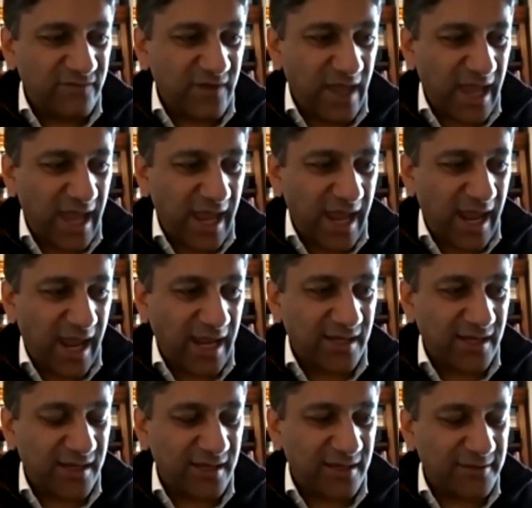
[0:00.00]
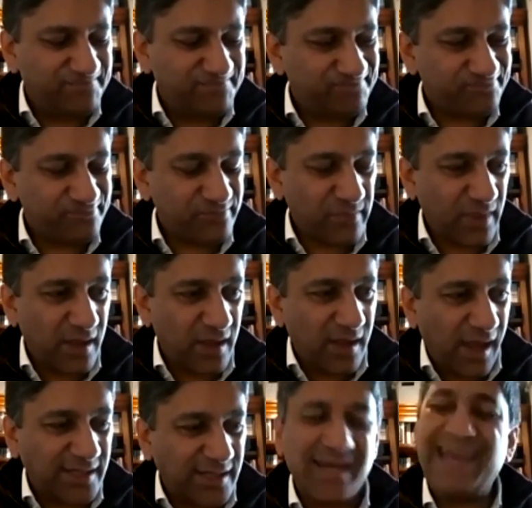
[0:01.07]
in an
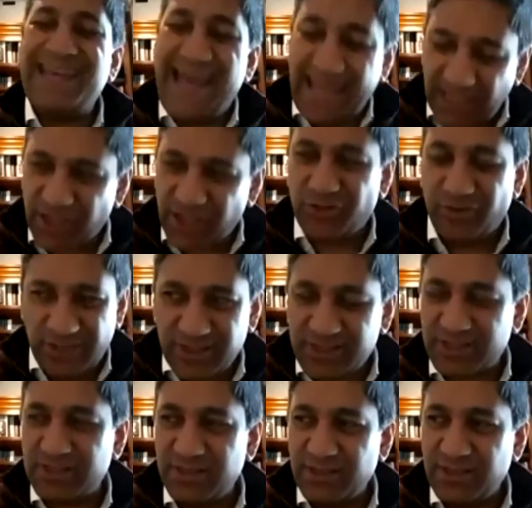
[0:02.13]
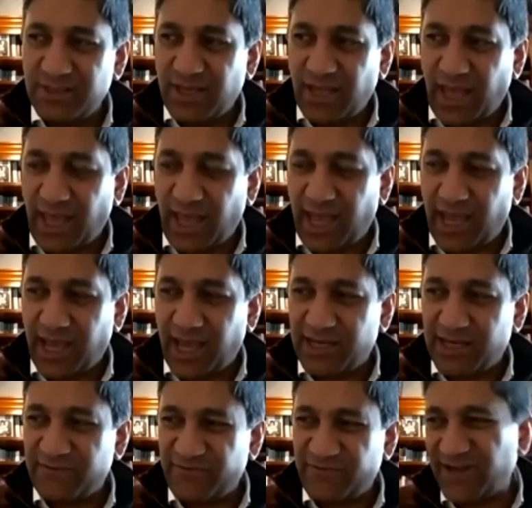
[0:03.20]
inaccurate and,
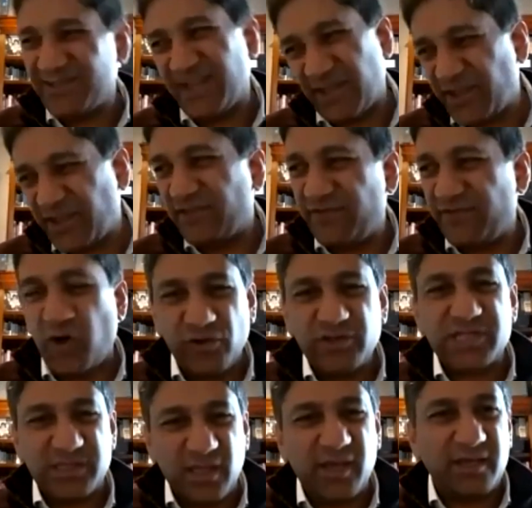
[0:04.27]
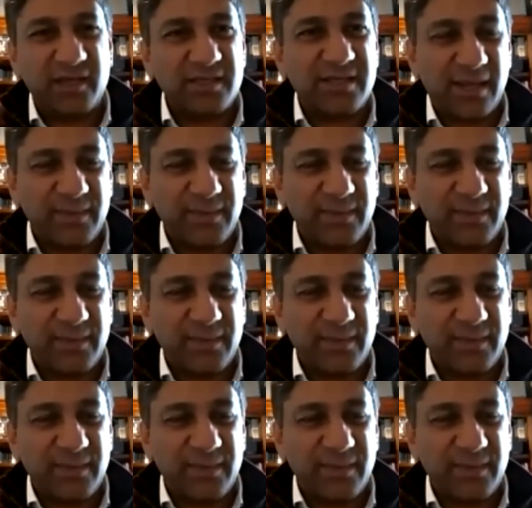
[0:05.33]
frankly, I think, false light.